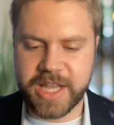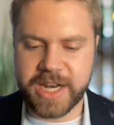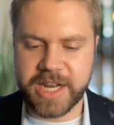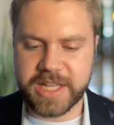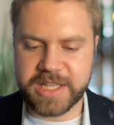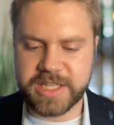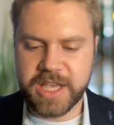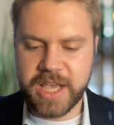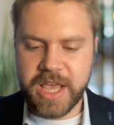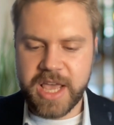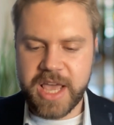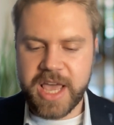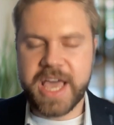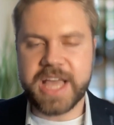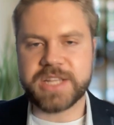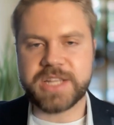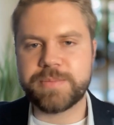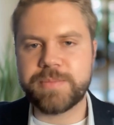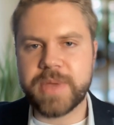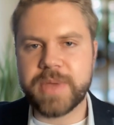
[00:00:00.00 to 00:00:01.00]
and
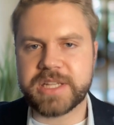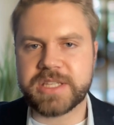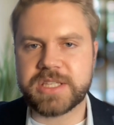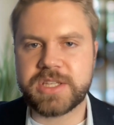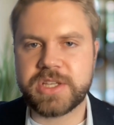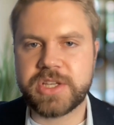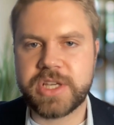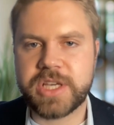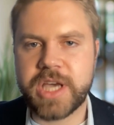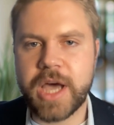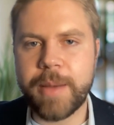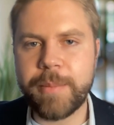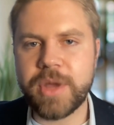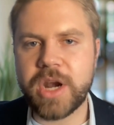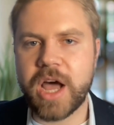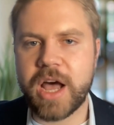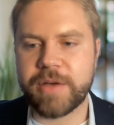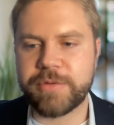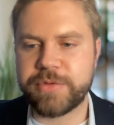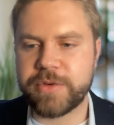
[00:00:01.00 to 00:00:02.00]
it's
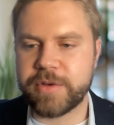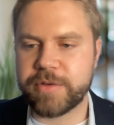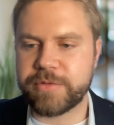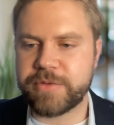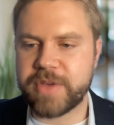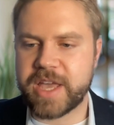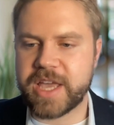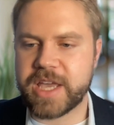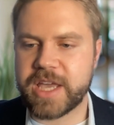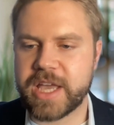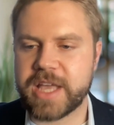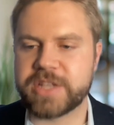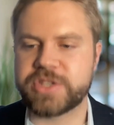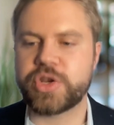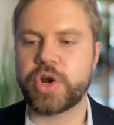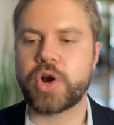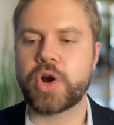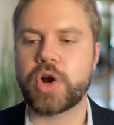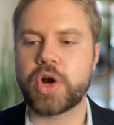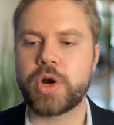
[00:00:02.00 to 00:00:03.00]
coming off of a
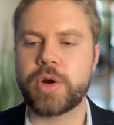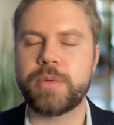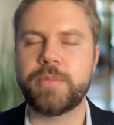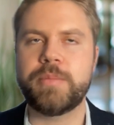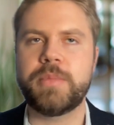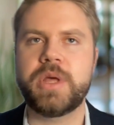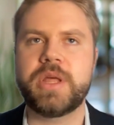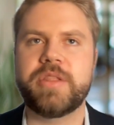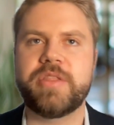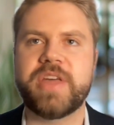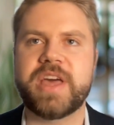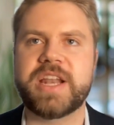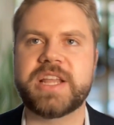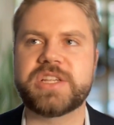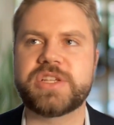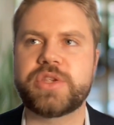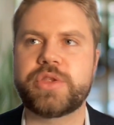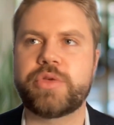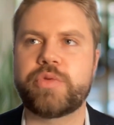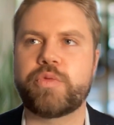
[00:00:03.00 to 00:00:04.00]
term that
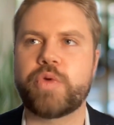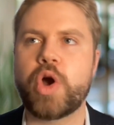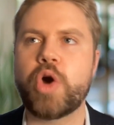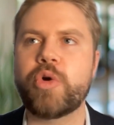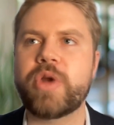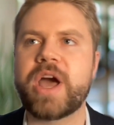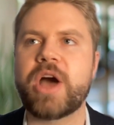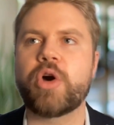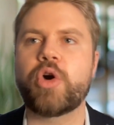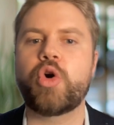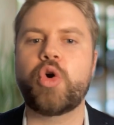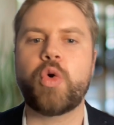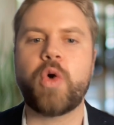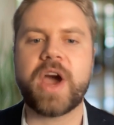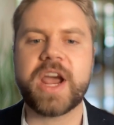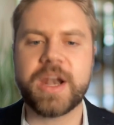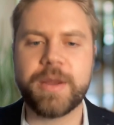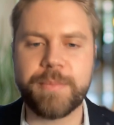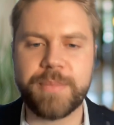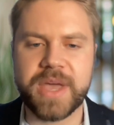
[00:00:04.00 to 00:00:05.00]
is thrown out
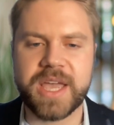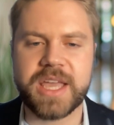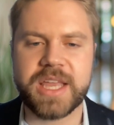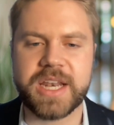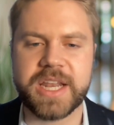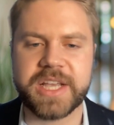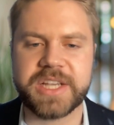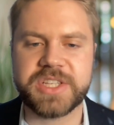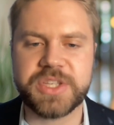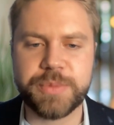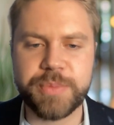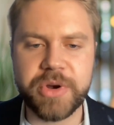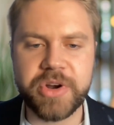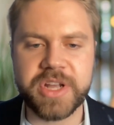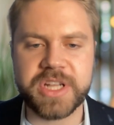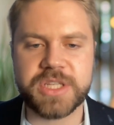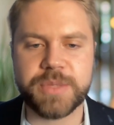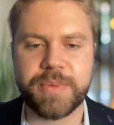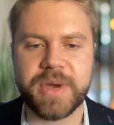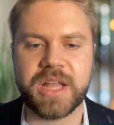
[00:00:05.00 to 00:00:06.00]
quite a bit and
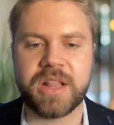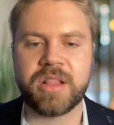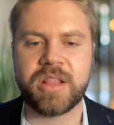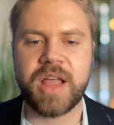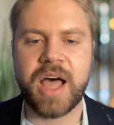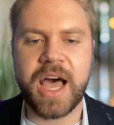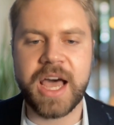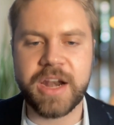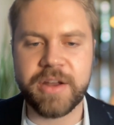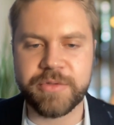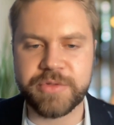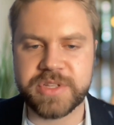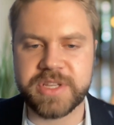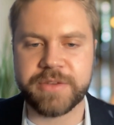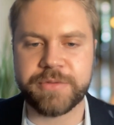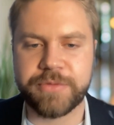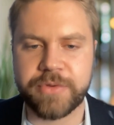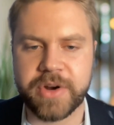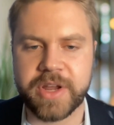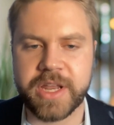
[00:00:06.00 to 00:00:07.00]
experienced by a lot of
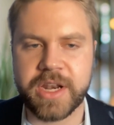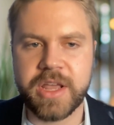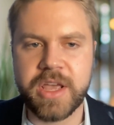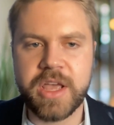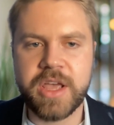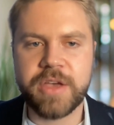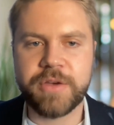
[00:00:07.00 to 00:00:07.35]
different